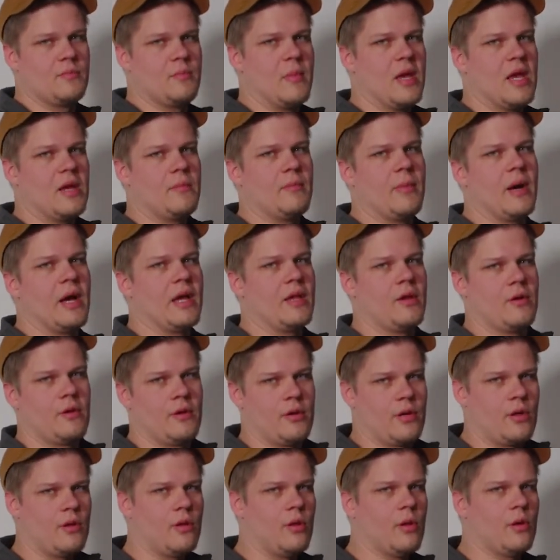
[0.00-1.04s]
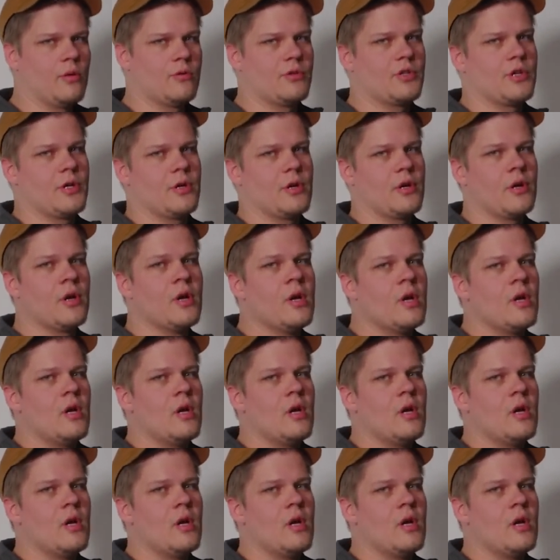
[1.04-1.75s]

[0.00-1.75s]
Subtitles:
made by your enclosure.